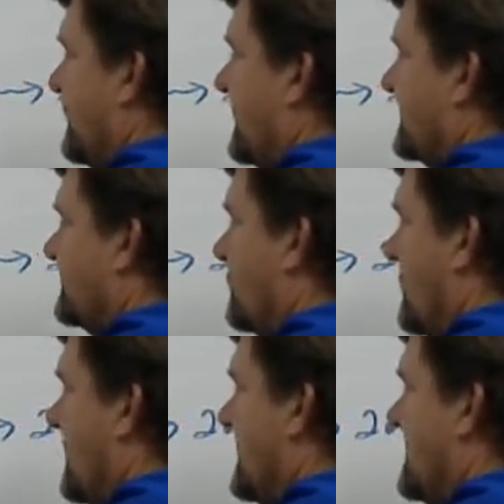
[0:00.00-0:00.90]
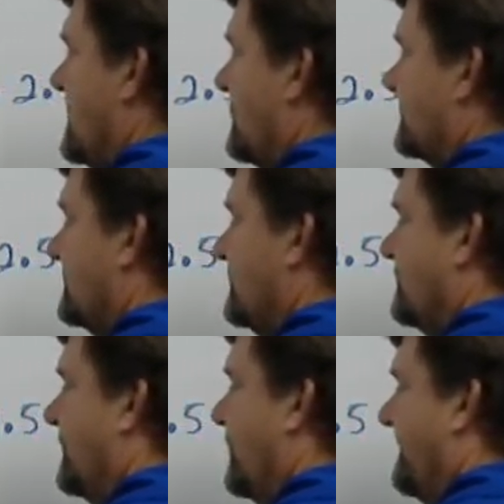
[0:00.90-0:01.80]
plus 1 equals
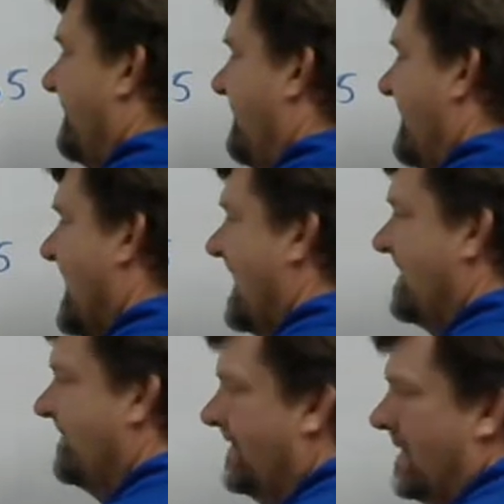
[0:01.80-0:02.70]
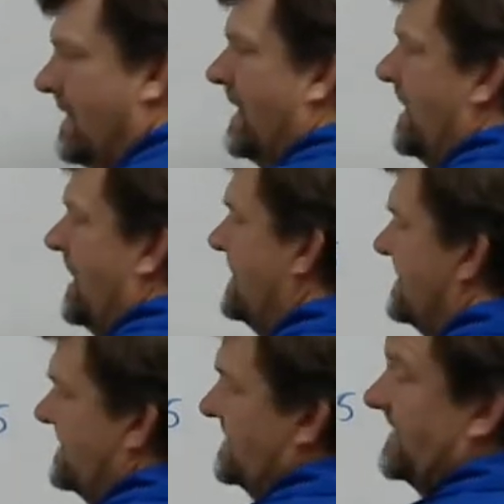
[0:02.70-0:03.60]
2.5.
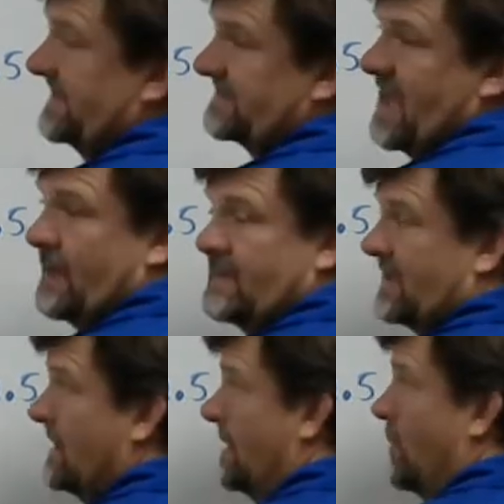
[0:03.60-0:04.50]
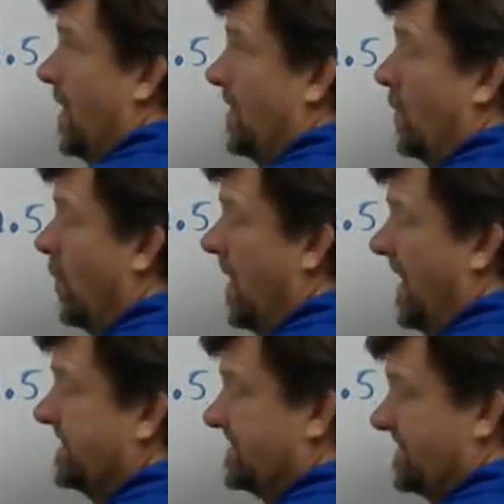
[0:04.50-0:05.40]
These can't become
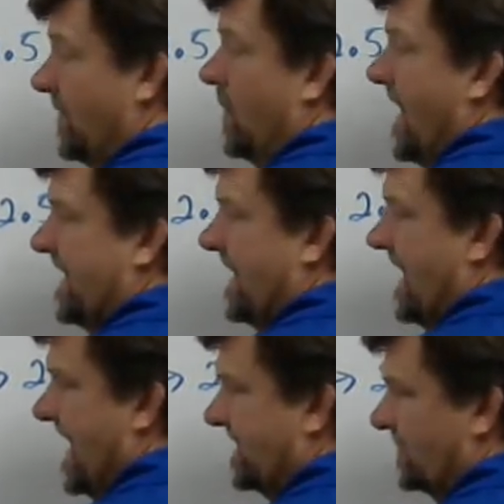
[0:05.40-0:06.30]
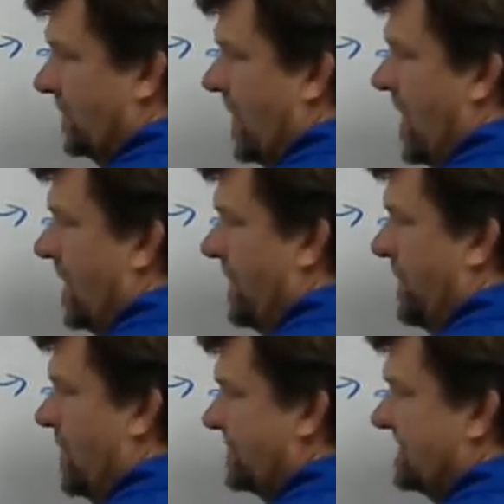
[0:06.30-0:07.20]
one-to-one, so I can natural log
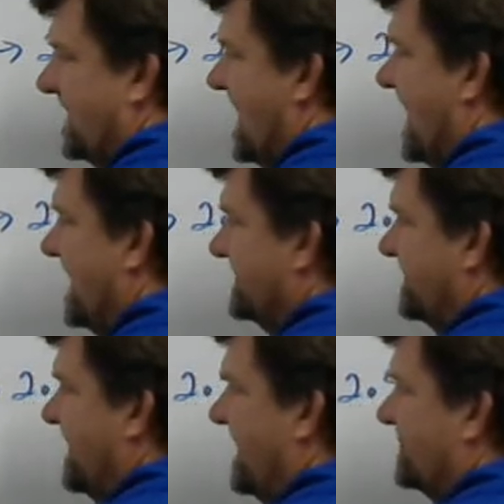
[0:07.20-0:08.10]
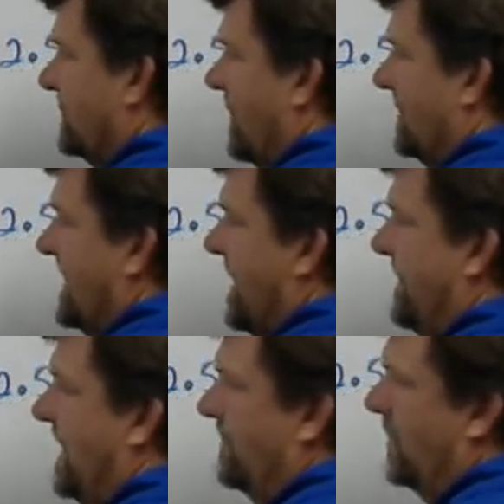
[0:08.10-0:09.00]
both sides. And natural log that
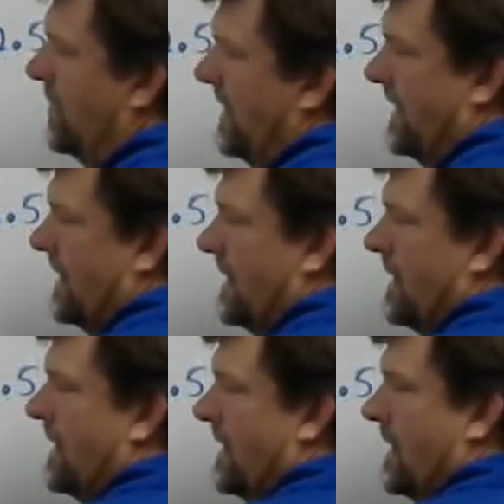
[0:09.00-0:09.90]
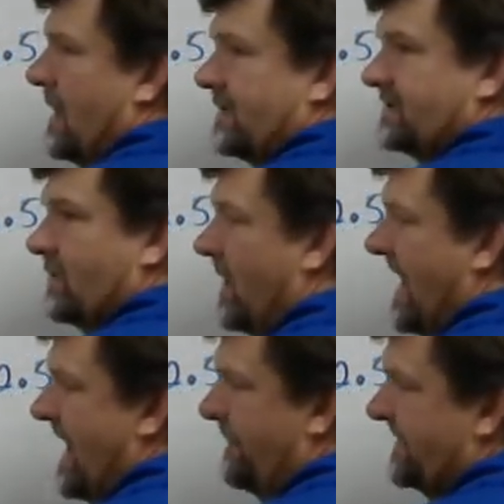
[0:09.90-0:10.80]
bad boy. So what
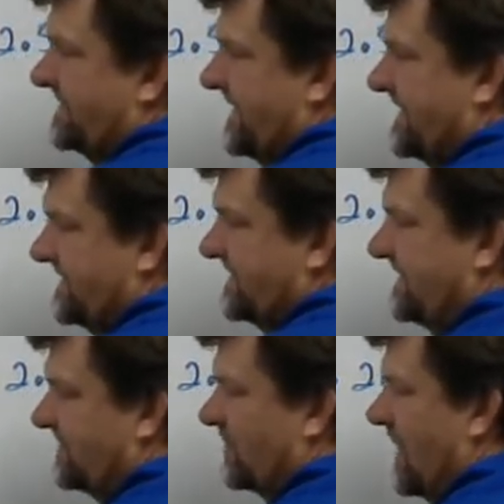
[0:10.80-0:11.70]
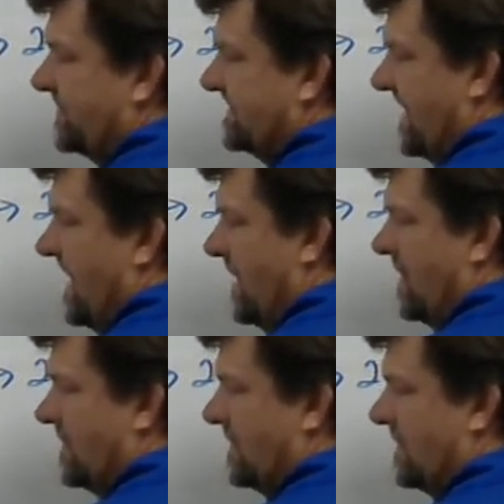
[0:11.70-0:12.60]
happens is this drops down,